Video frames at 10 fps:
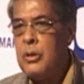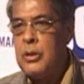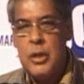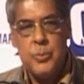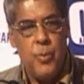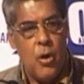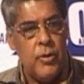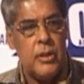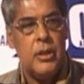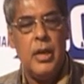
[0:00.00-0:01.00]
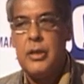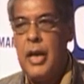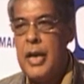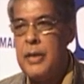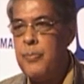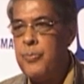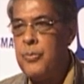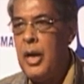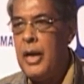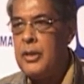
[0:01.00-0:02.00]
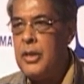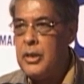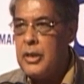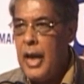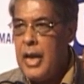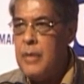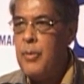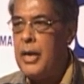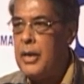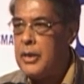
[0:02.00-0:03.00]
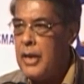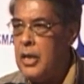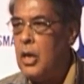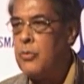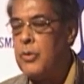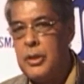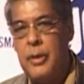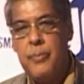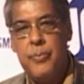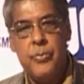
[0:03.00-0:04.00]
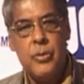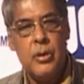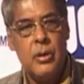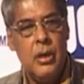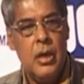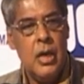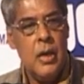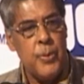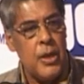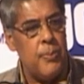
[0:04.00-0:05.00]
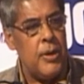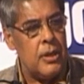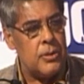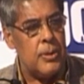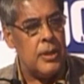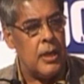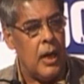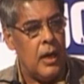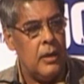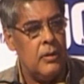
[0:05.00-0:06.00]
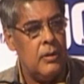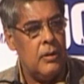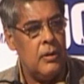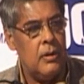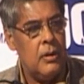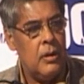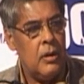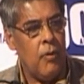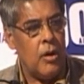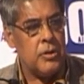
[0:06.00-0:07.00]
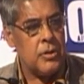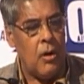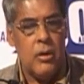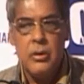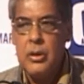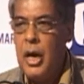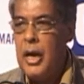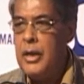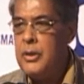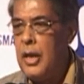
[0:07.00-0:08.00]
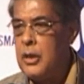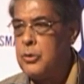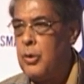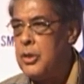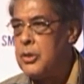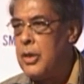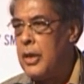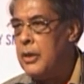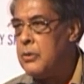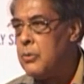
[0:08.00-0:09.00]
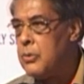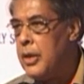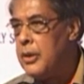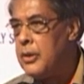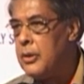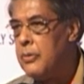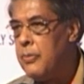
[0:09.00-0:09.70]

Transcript: They spoke with their time, and their time had a dialogue with them. Pre British India was not an intellectually stagnant society.